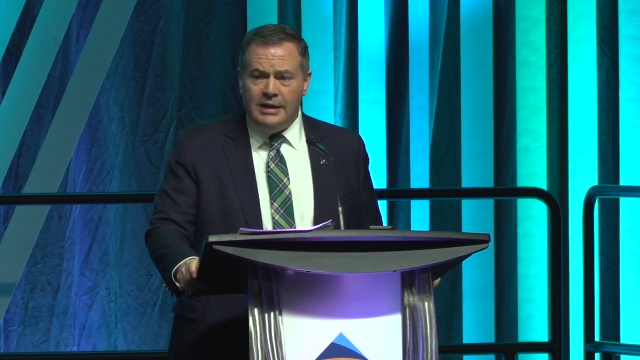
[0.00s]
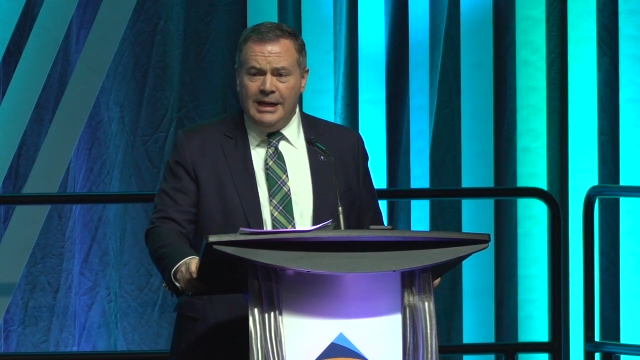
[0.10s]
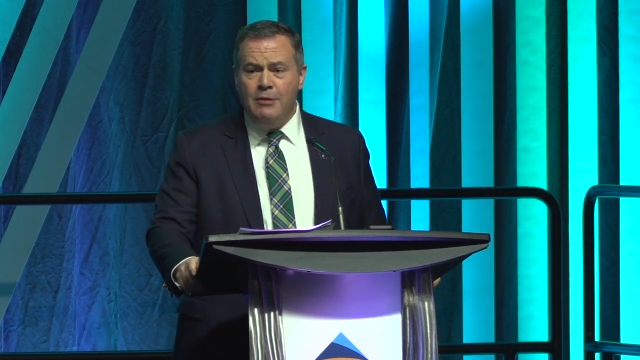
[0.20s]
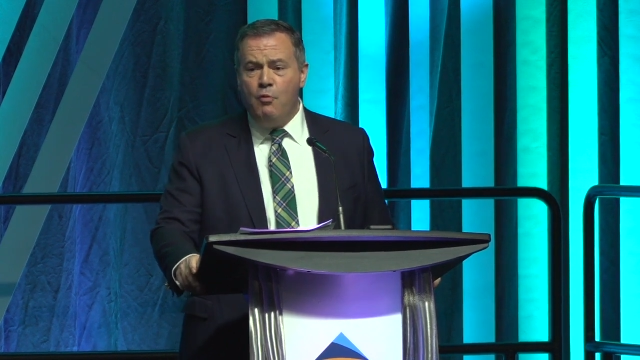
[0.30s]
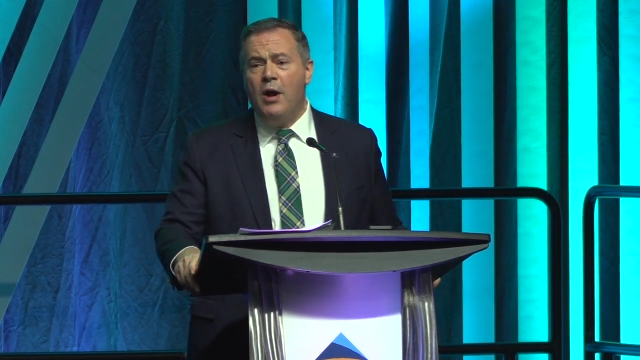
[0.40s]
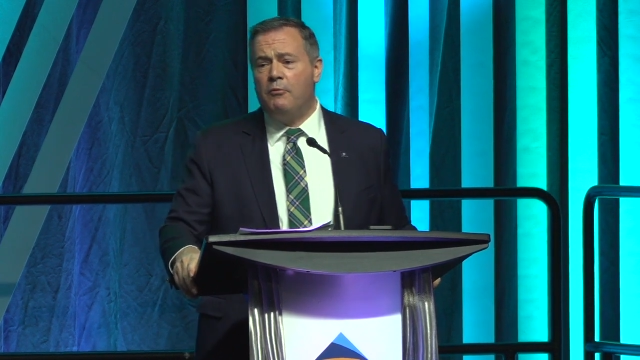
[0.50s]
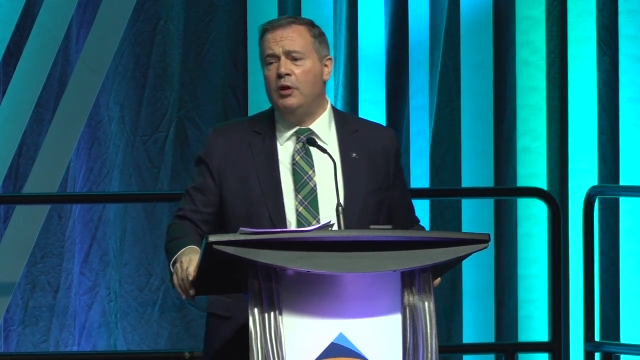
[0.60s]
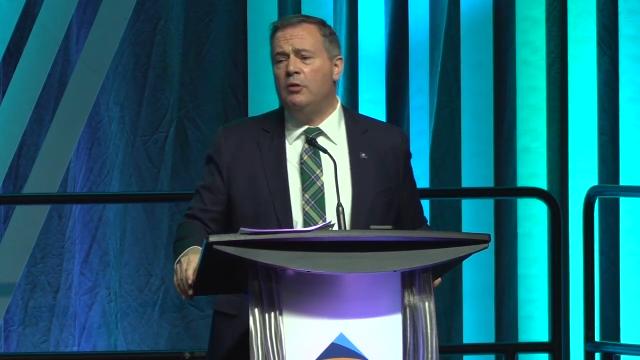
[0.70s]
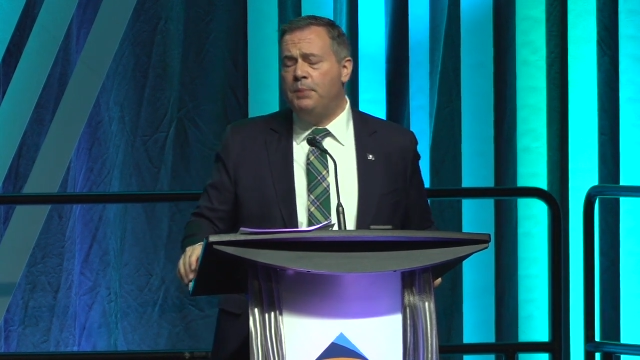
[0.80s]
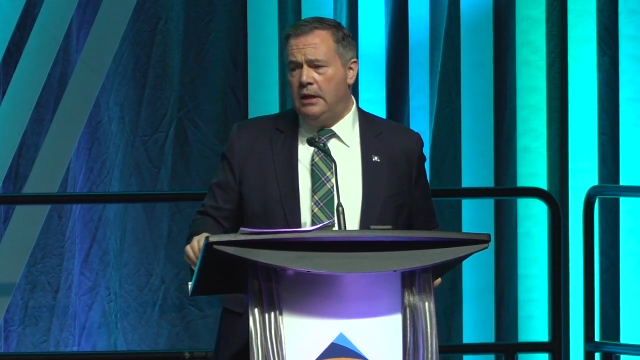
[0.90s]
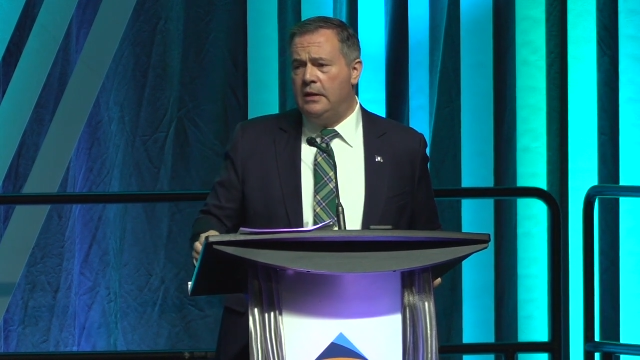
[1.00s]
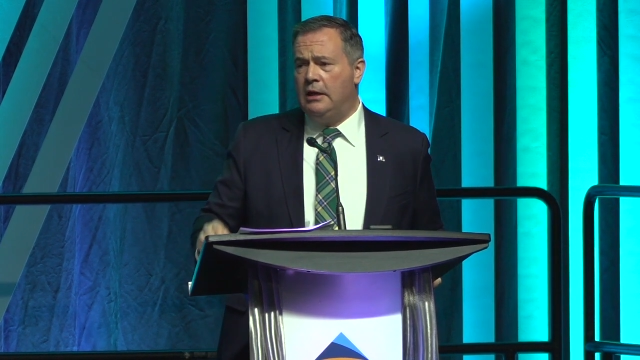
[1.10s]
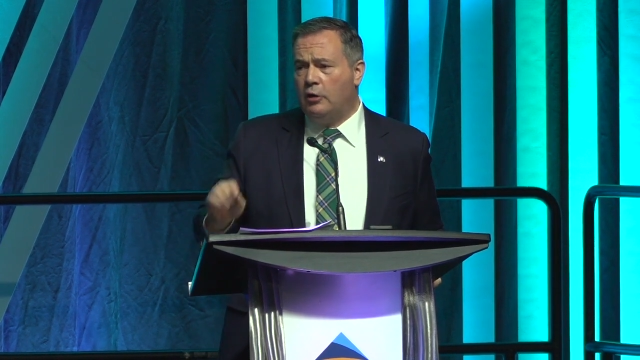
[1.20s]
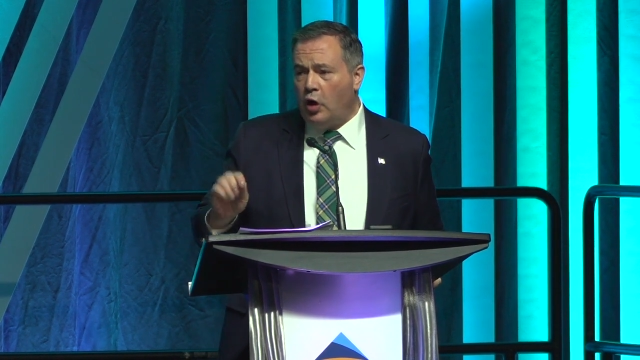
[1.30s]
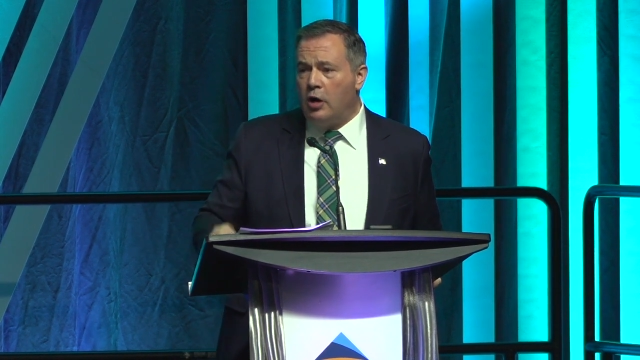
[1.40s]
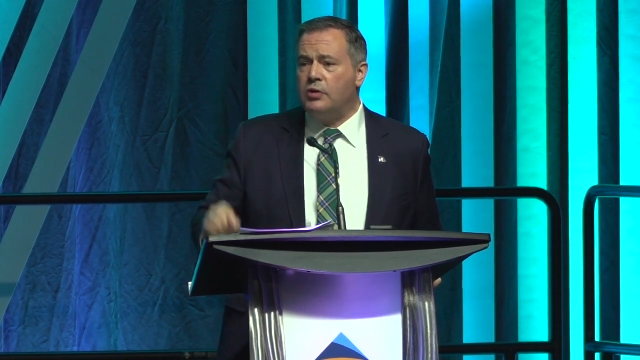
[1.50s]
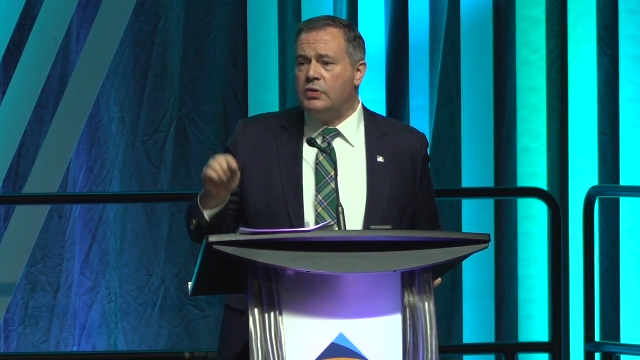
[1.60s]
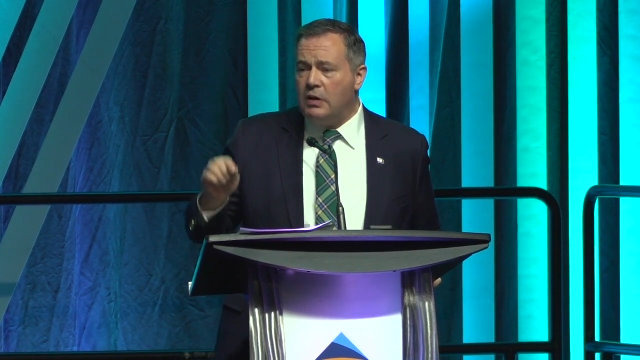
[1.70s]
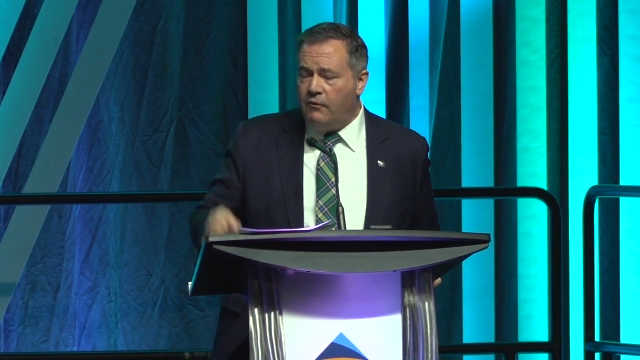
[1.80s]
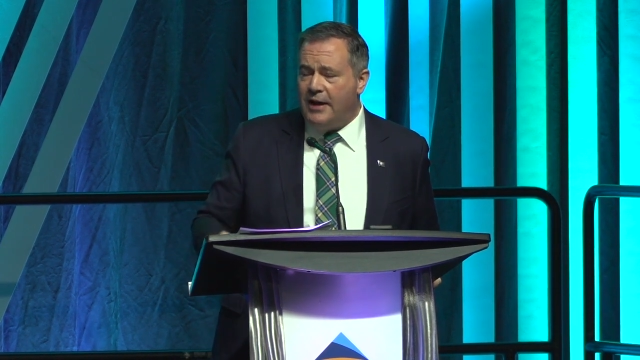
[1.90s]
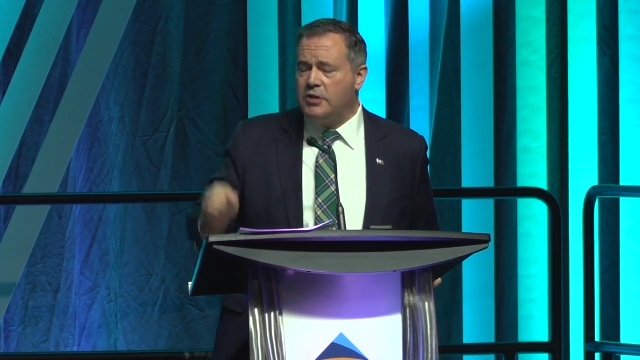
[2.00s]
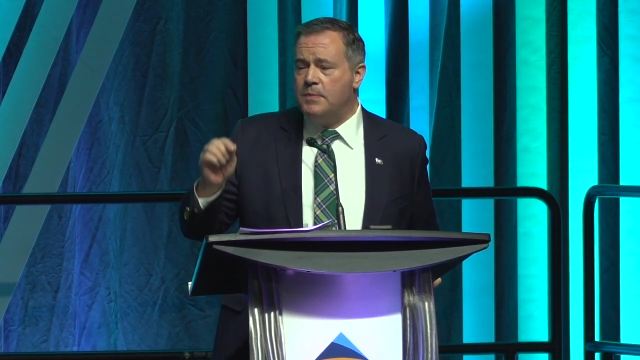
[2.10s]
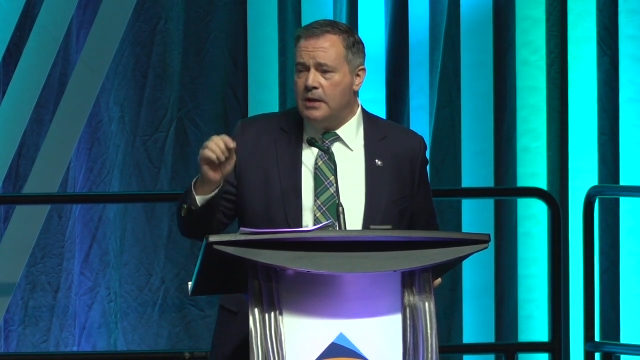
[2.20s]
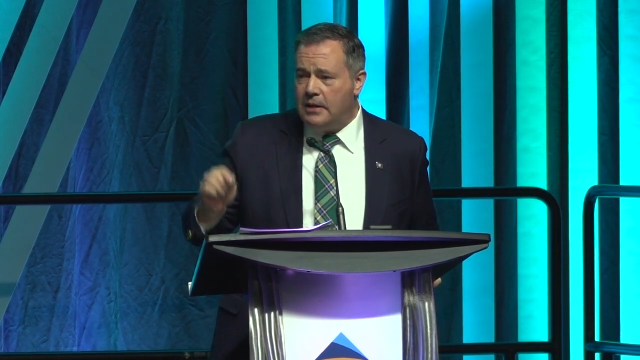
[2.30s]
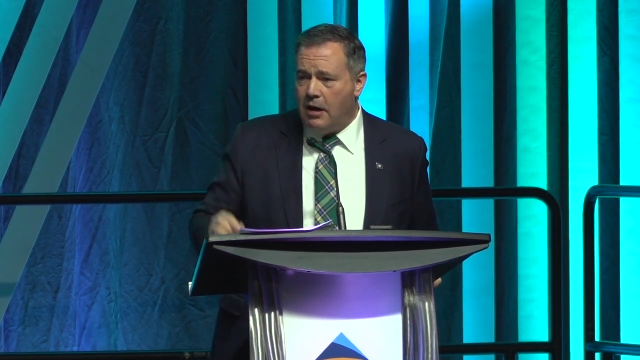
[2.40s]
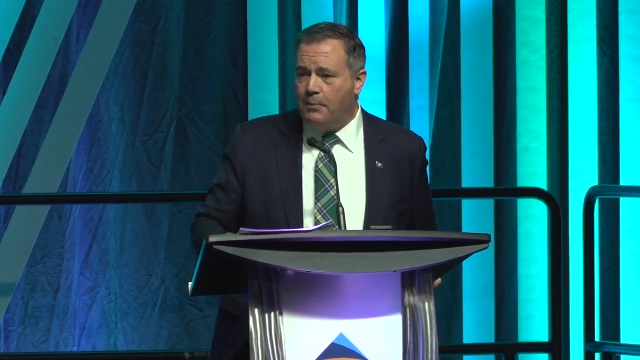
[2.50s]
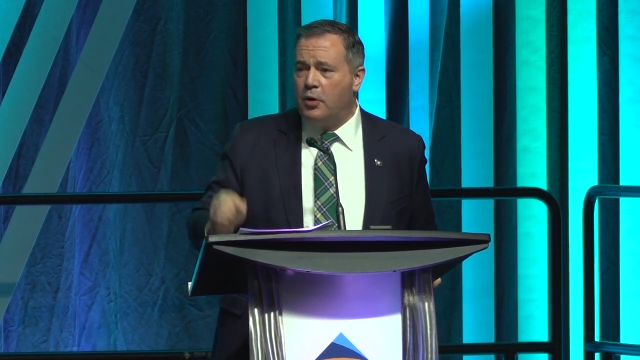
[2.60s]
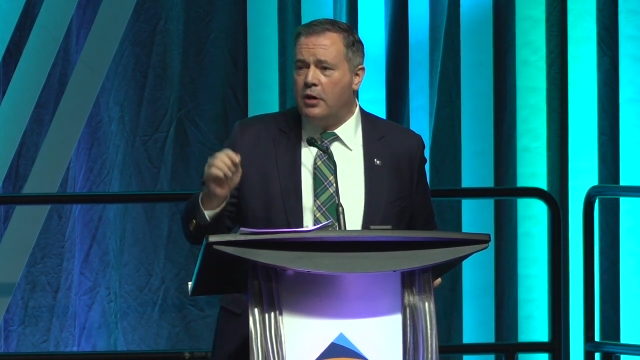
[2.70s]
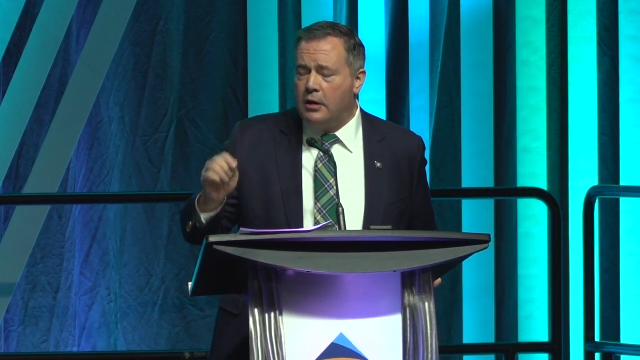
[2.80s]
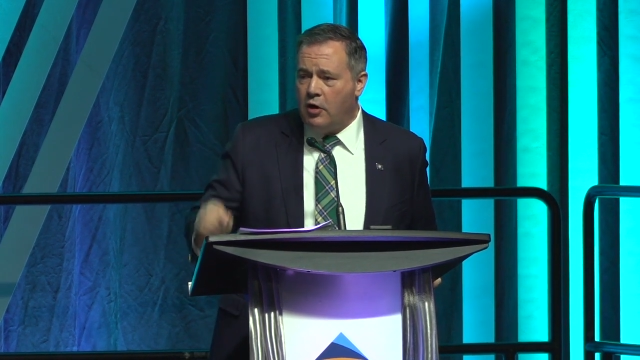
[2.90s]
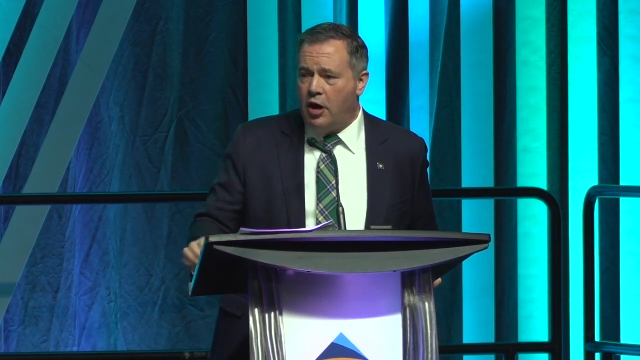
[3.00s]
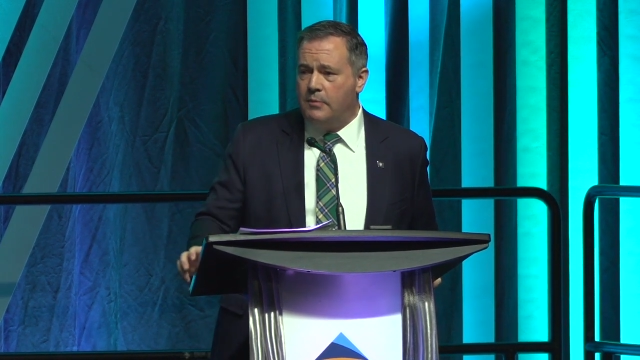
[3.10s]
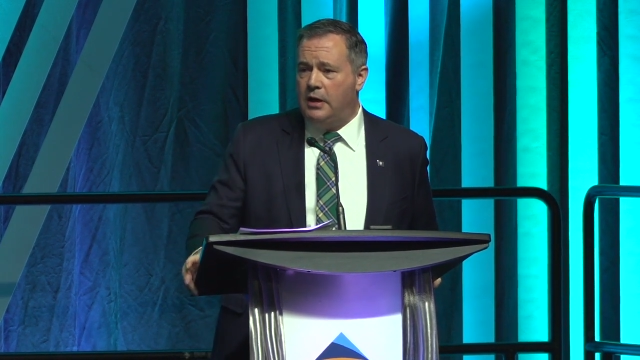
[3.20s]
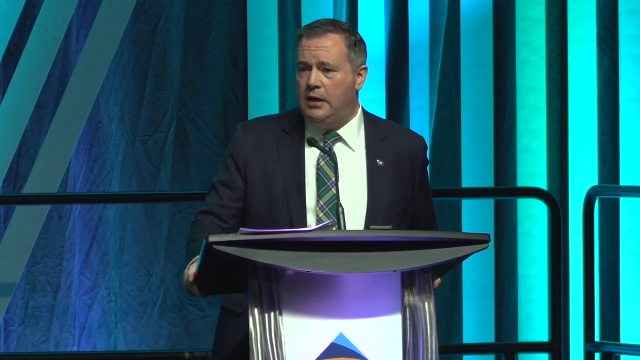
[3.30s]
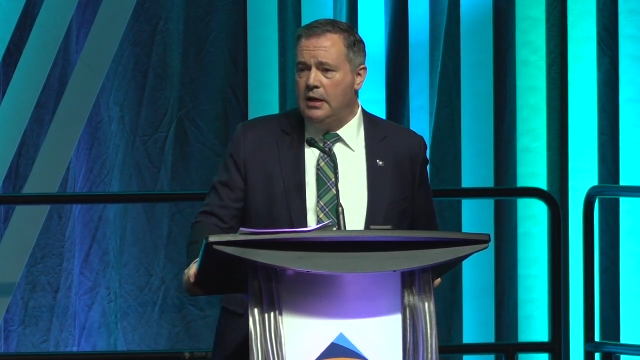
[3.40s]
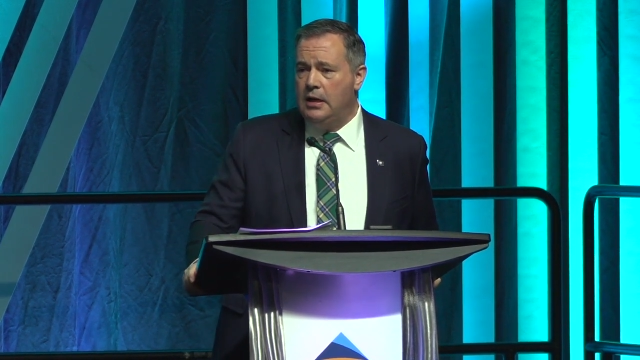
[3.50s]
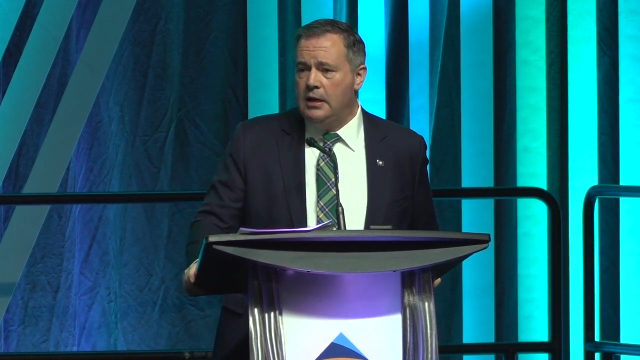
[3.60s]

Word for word: in what will be the largest investment in the Alberta economy